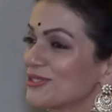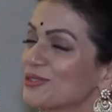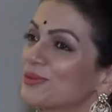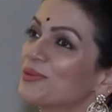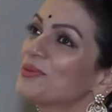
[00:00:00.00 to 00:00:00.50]

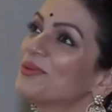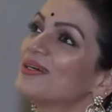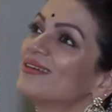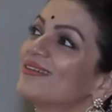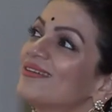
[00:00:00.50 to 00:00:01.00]
So,
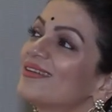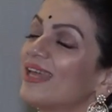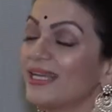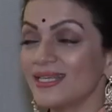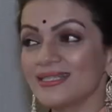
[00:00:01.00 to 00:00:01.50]

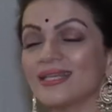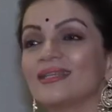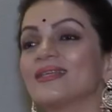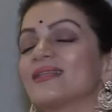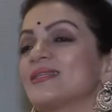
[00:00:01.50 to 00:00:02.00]
like I
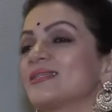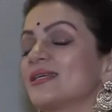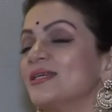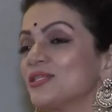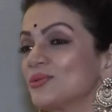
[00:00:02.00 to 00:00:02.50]
said, they're
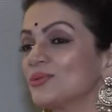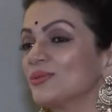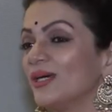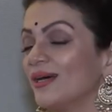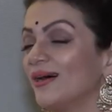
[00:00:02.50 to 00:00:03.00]
sticking to,
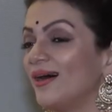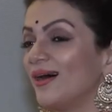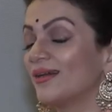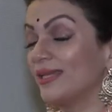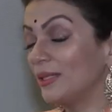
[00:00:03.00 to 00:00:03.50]

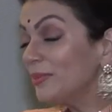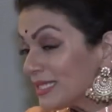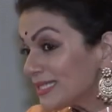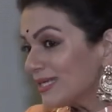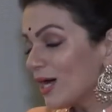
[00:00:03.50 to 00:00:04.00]
let
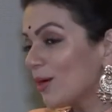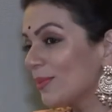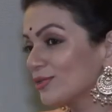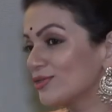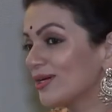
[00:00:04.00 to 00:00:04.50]
me see how
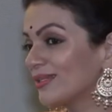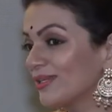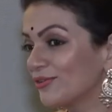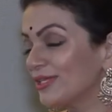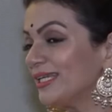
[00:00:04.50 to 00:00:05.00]
much are
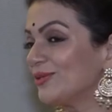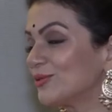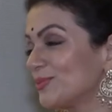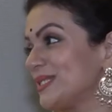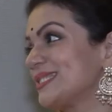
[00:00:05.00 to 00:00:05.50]
they really
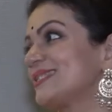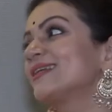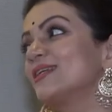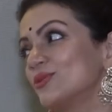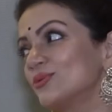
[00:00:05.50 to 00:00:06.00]
going to be
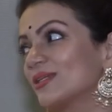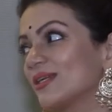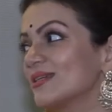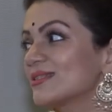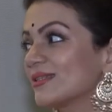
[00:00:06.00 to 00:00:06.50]
sticking to the
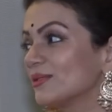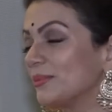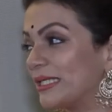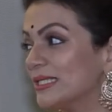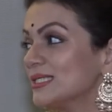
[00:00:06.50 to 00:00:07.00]
classical
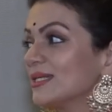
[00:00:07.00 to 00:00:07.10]
base.